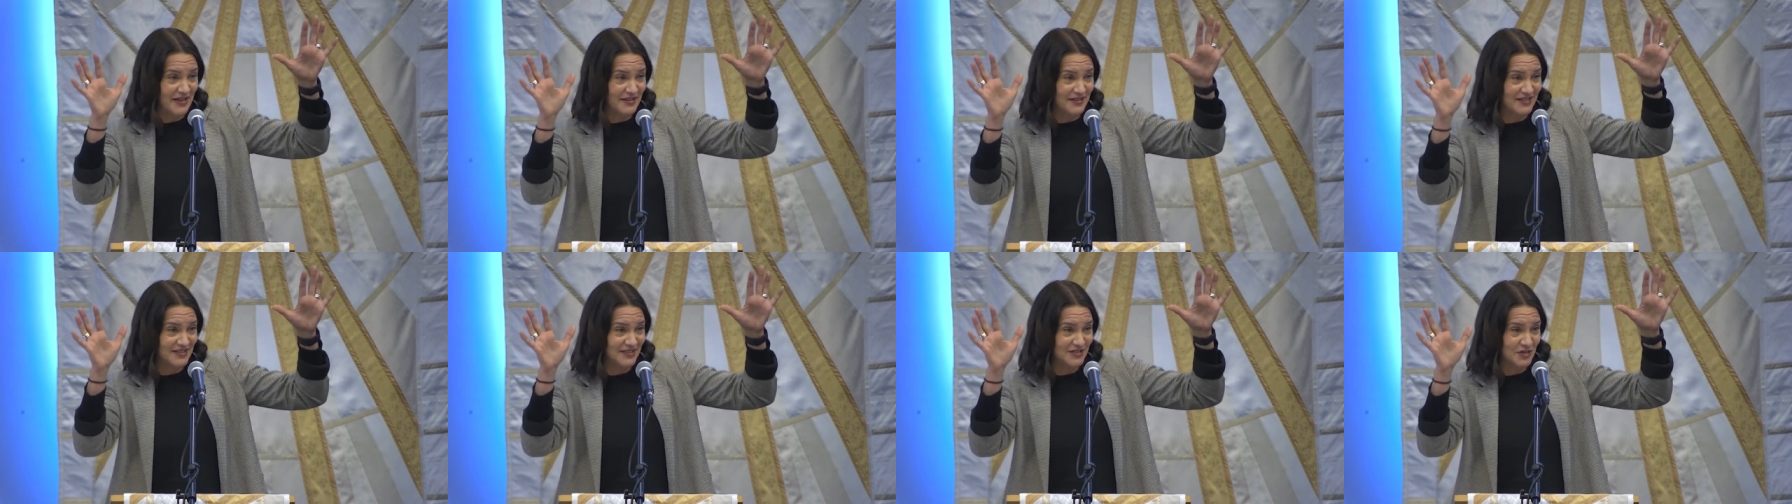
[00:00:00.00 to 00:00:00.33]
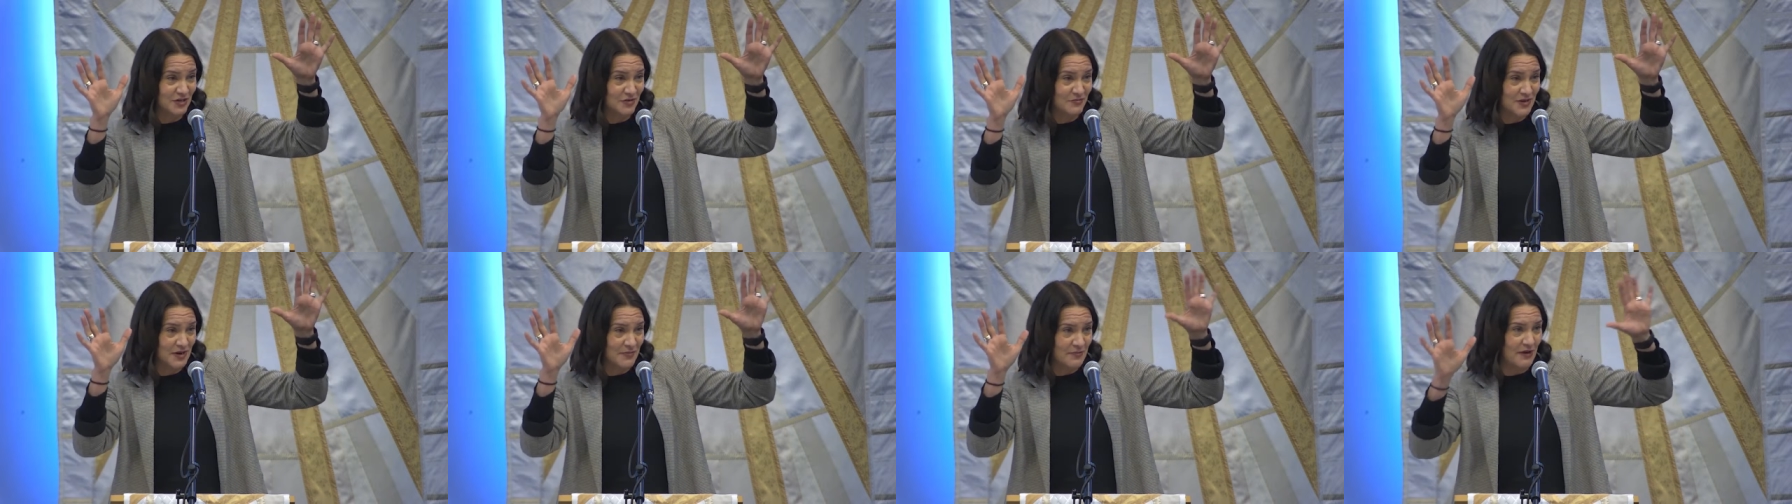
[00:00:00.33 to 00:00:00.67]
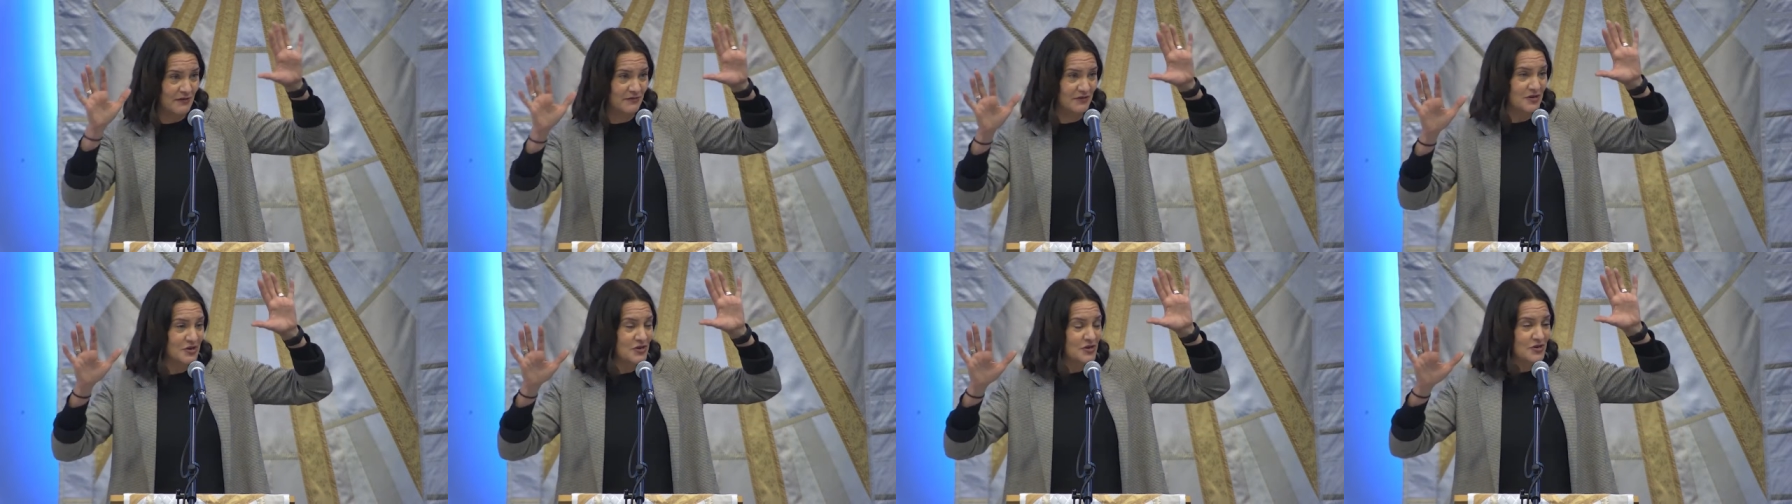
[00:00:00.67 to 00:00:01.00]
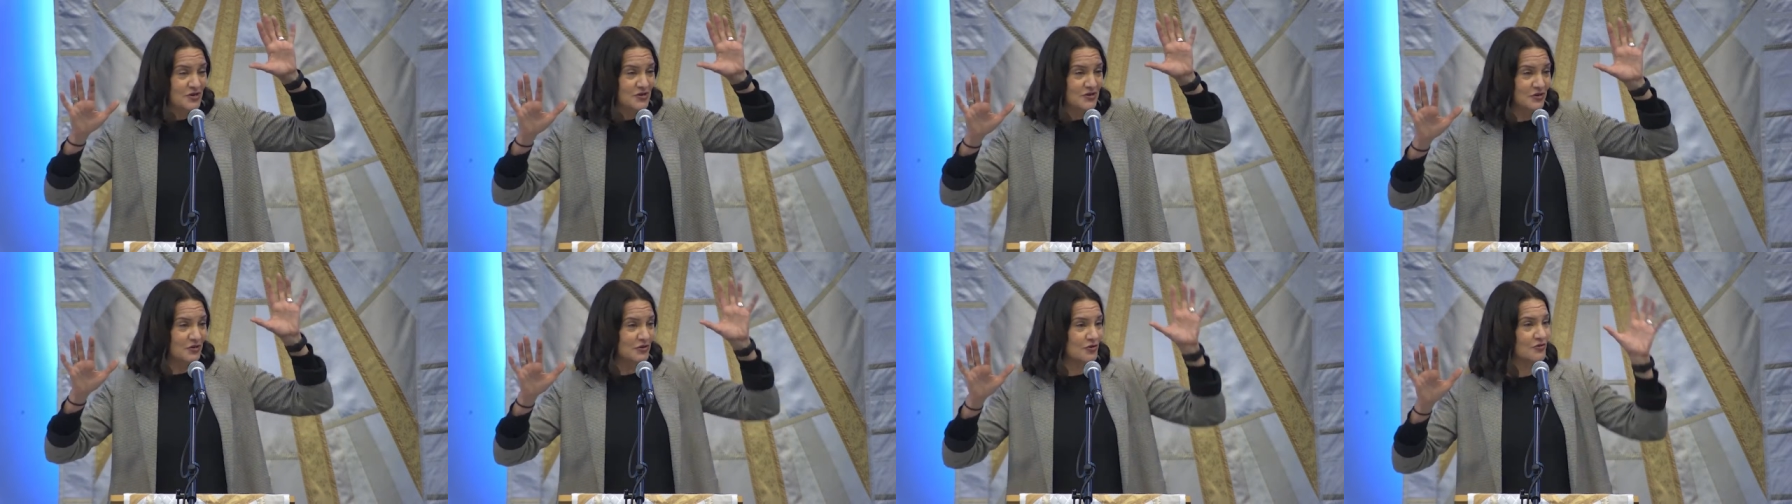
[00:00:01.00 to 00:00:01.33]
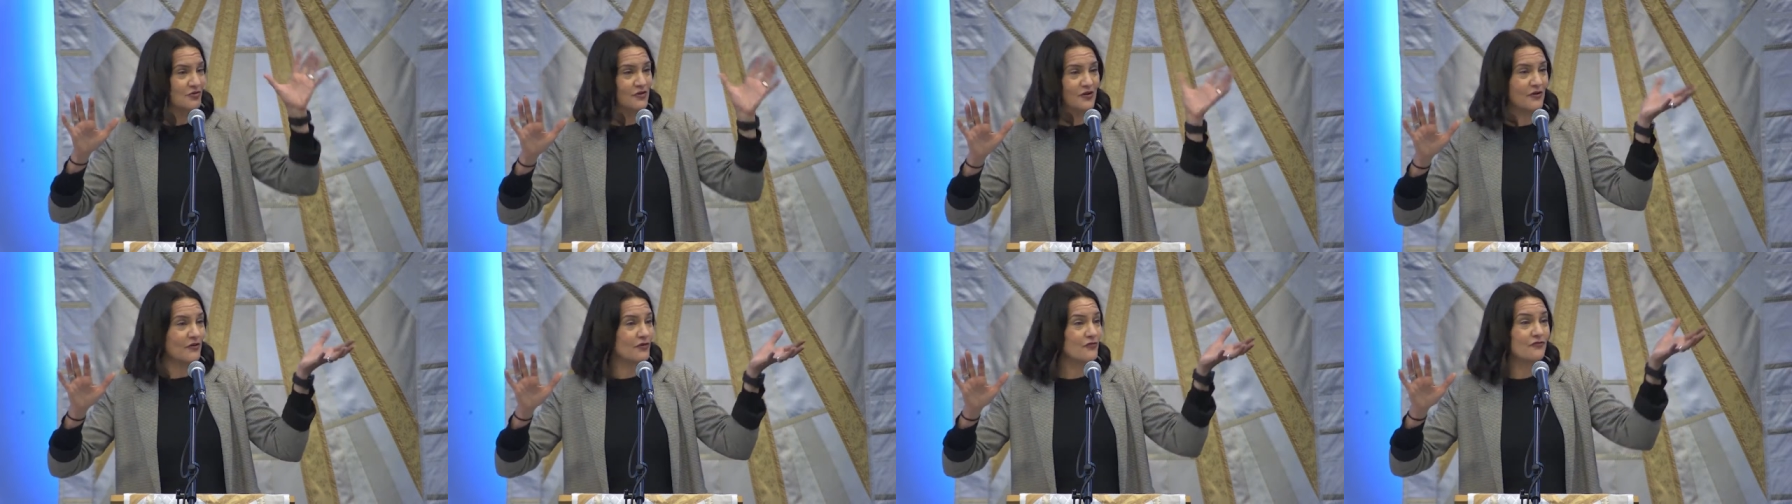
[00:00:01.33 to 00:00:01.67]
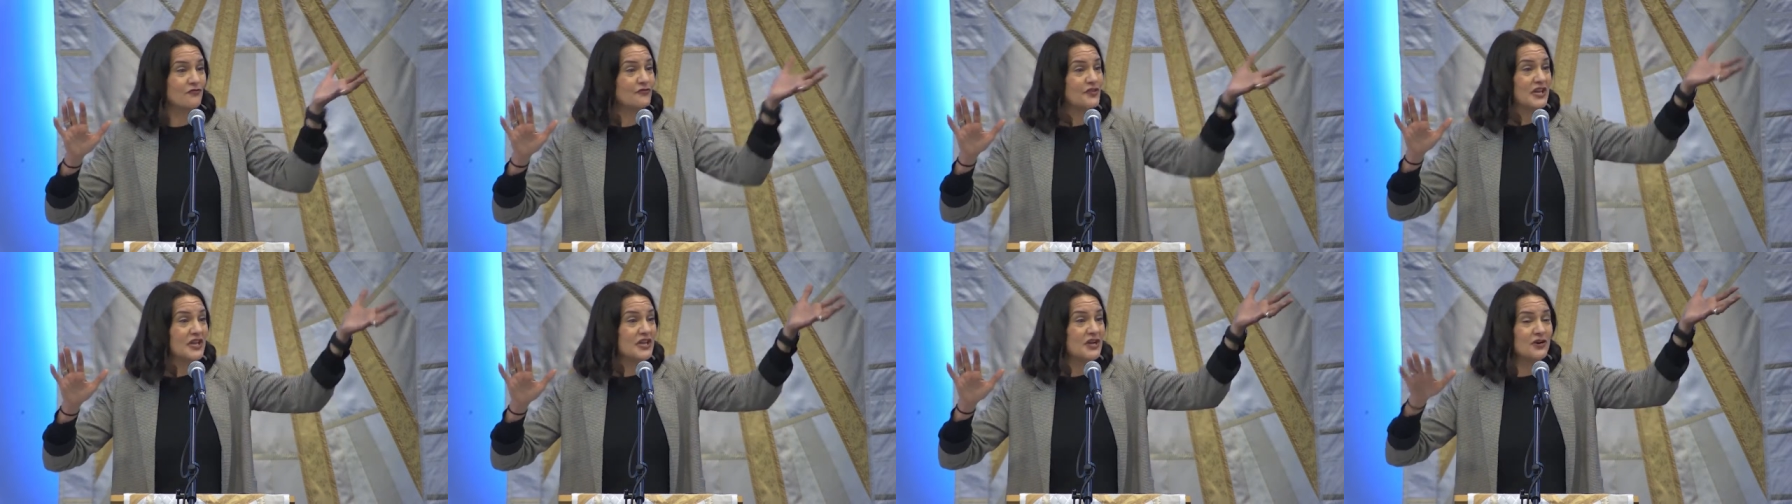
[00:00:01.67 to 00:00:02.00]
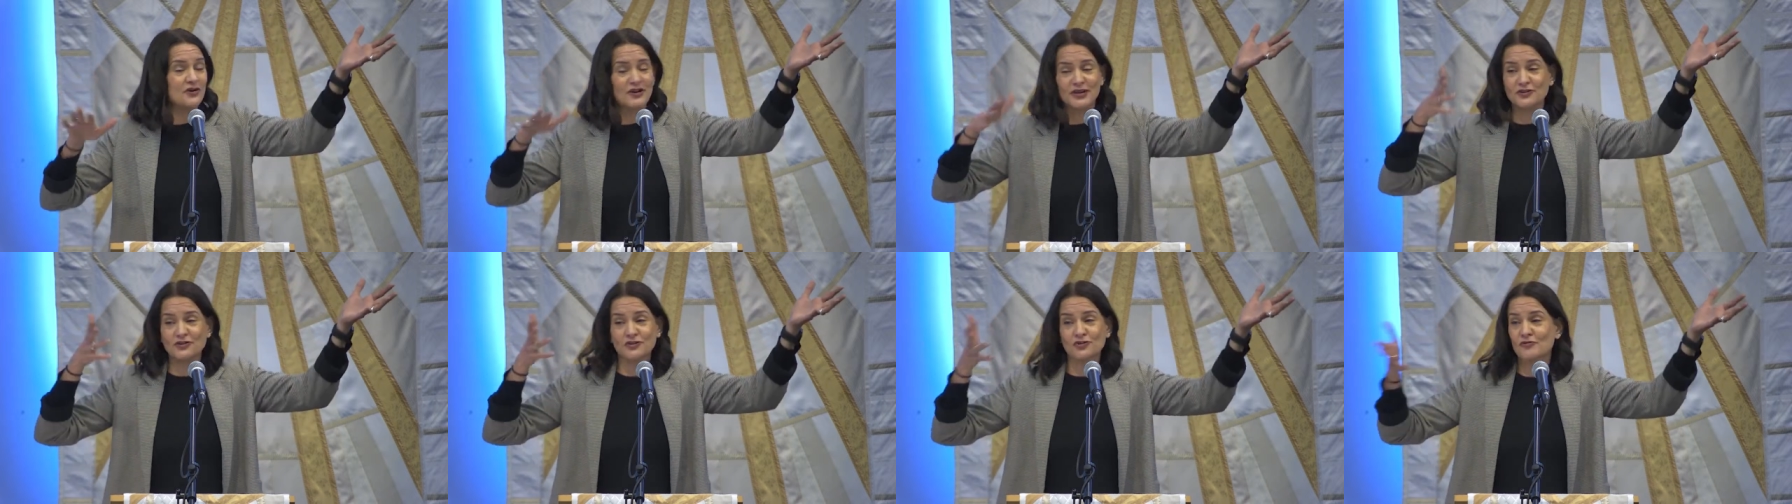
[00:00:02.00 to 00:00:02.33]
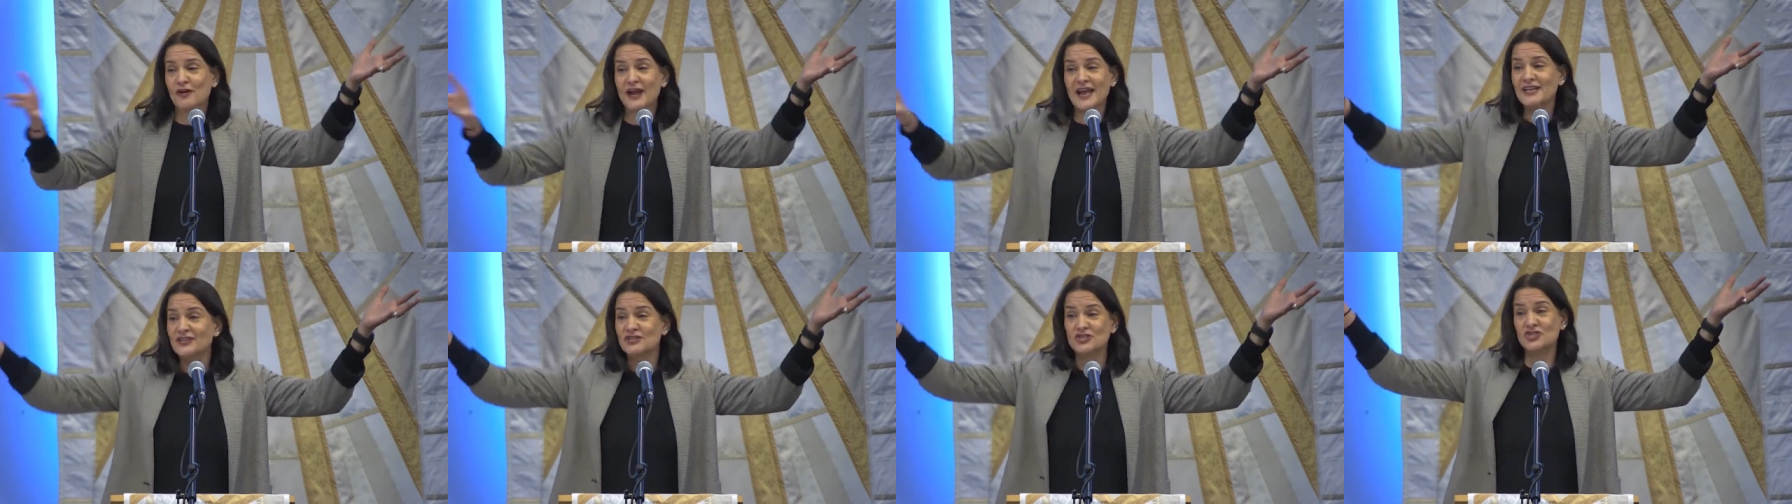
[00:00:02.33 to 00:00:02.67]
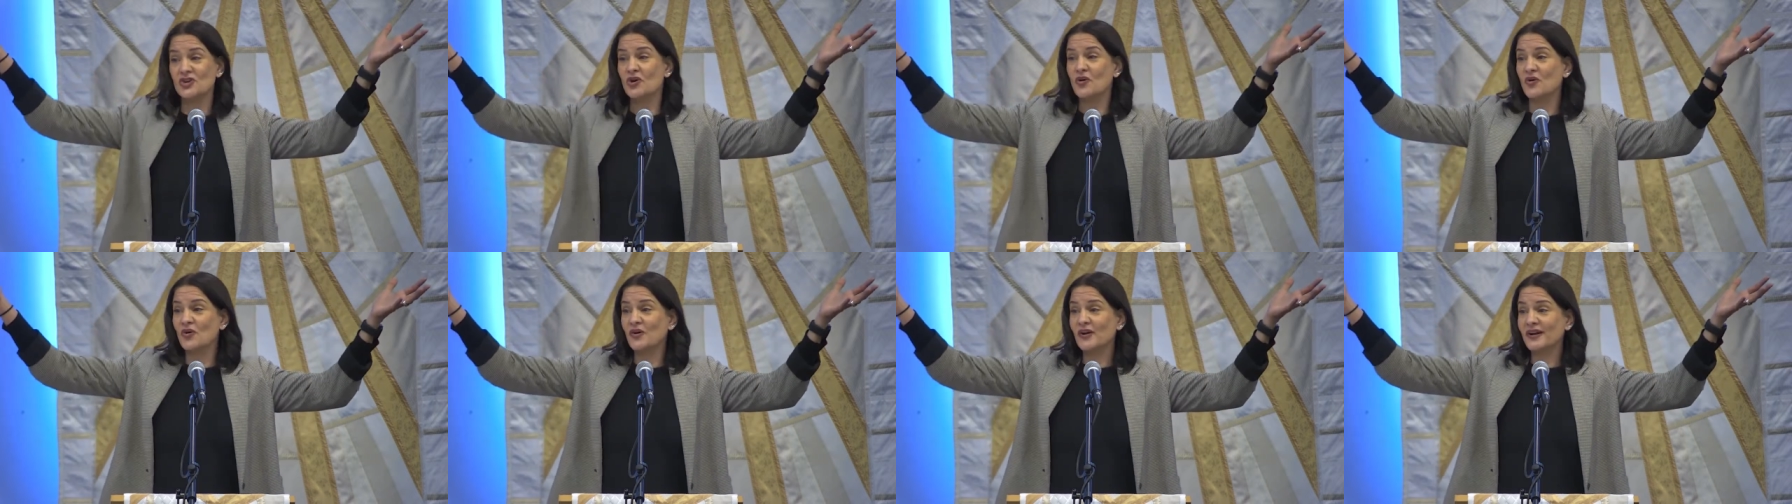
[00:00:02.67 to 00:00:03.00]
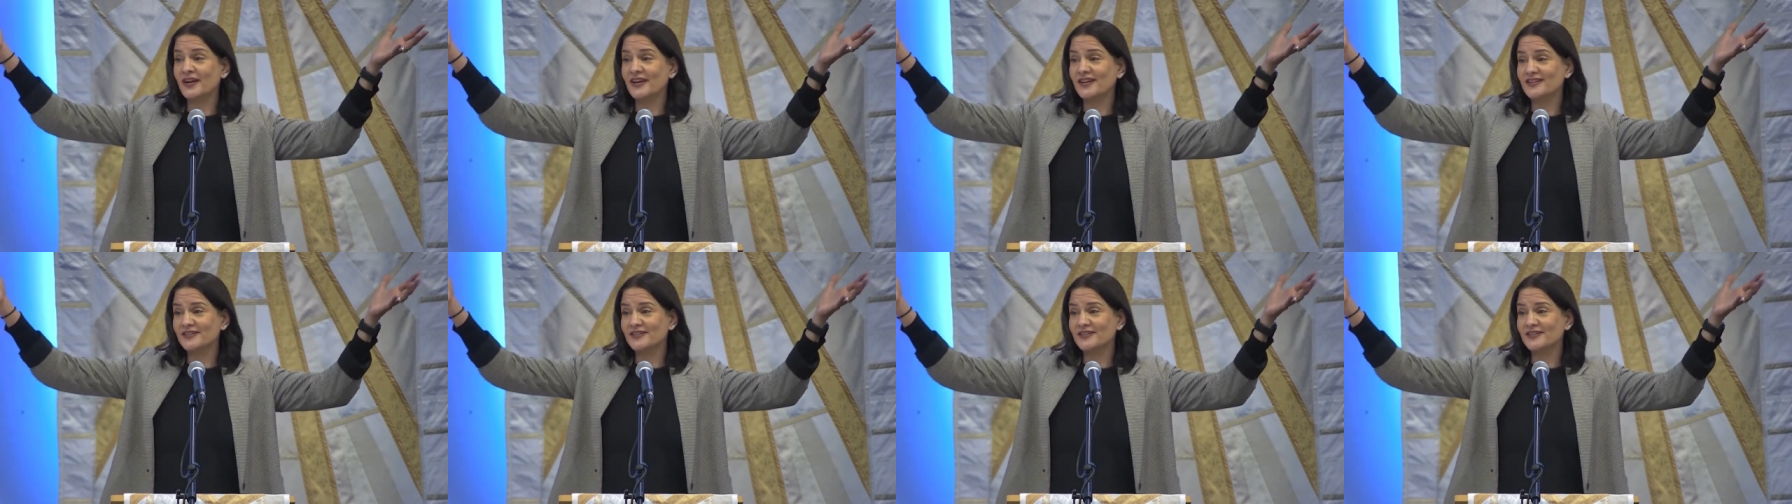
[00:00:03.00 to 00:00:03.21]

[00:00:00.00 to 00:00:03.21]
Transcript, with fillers: the sermon about fear and great joy.